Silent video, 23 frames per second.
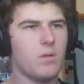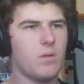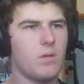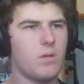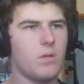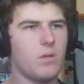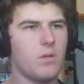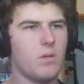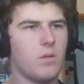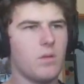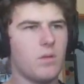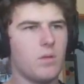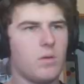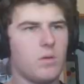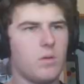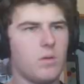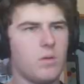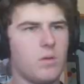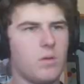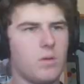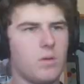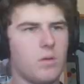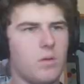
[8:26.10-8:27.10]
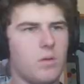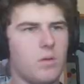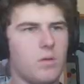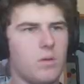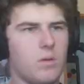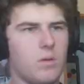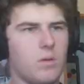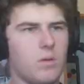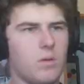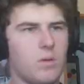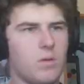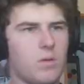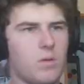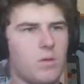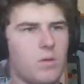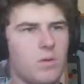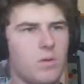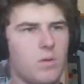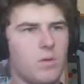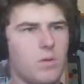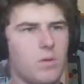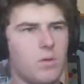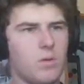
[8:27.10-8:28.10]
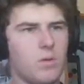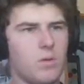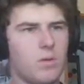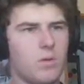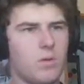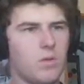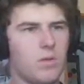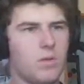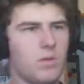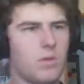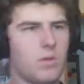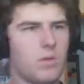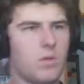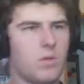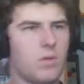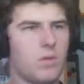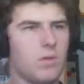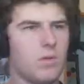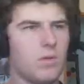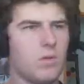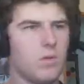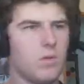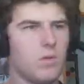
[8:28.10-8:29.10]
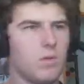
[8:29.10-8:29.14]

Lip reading: Nothing is said.